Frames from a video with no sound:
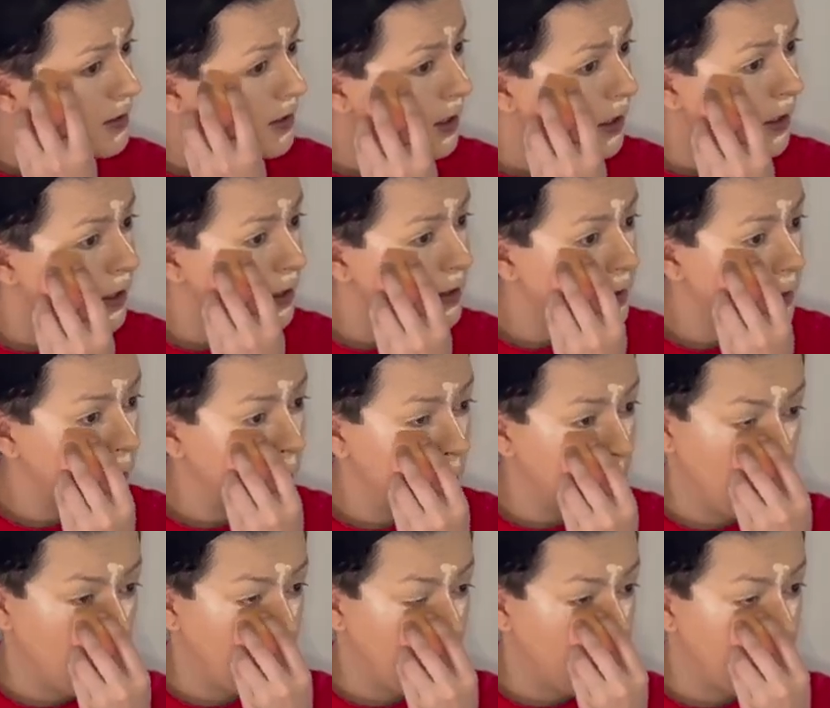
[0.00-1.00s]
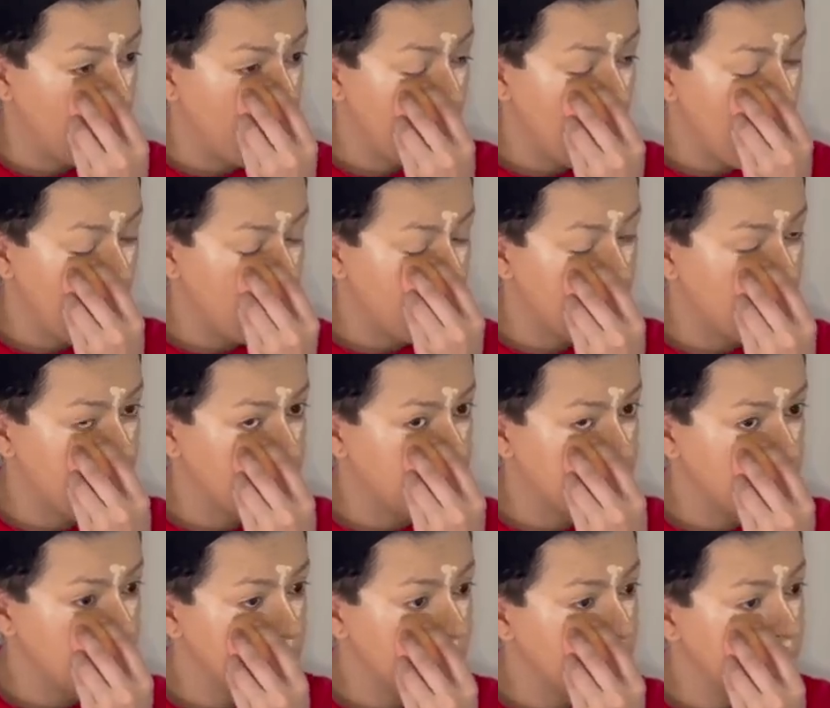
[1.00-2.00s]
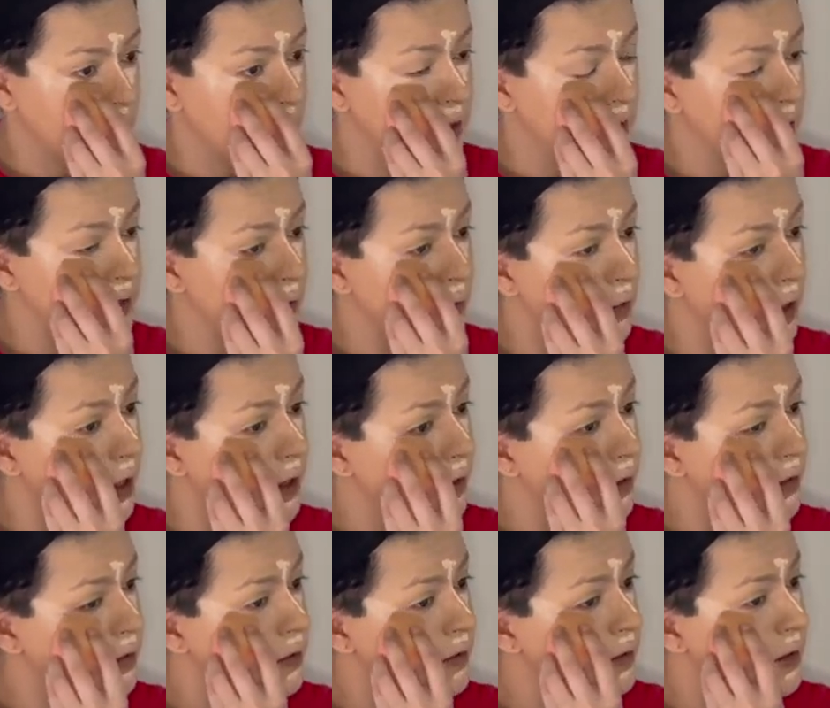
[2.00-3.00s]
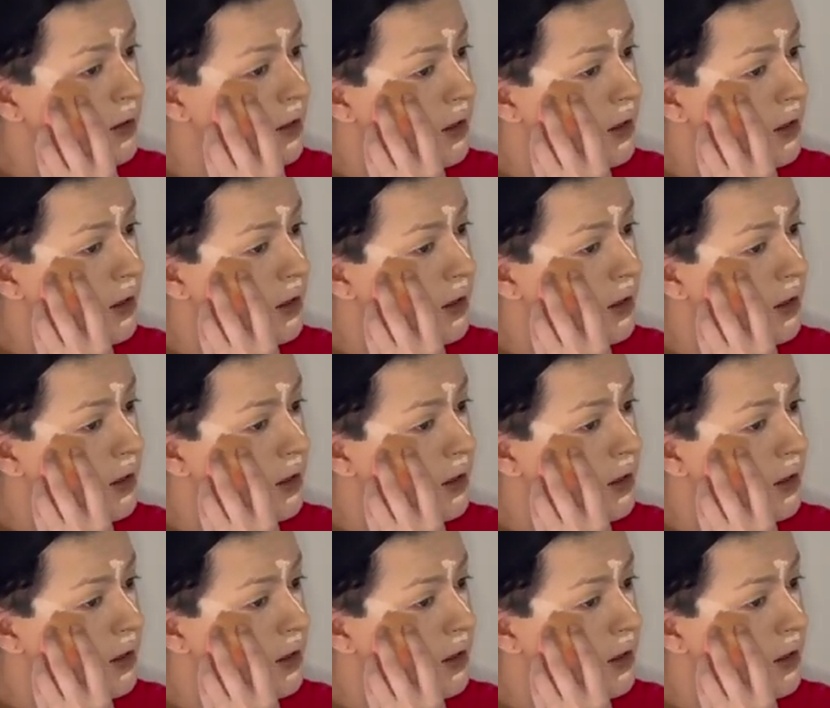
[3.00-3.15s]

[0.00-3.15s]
it's like, it highlights you really well,